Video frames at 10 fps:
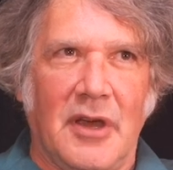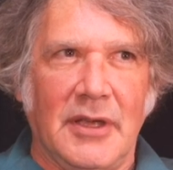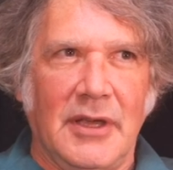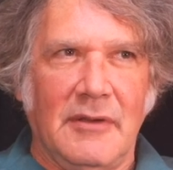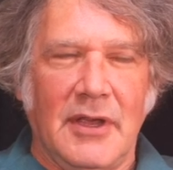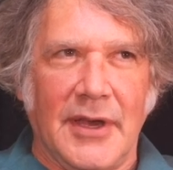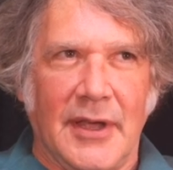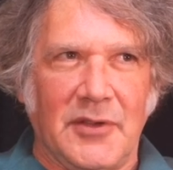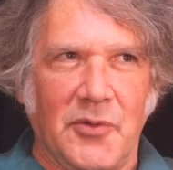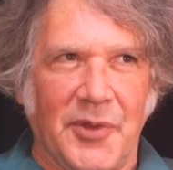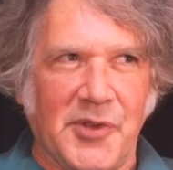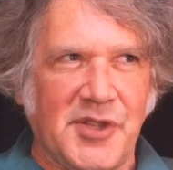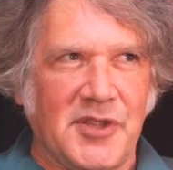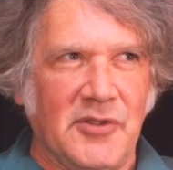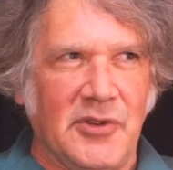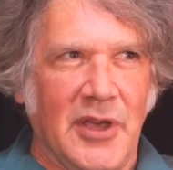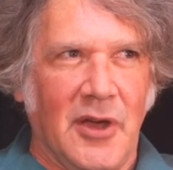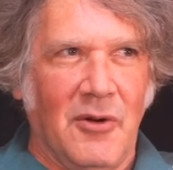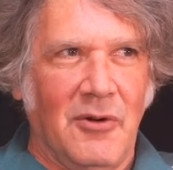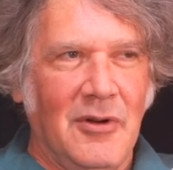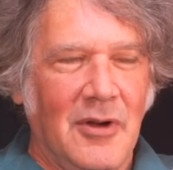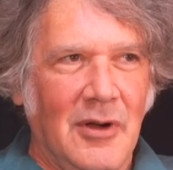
I connected with a studio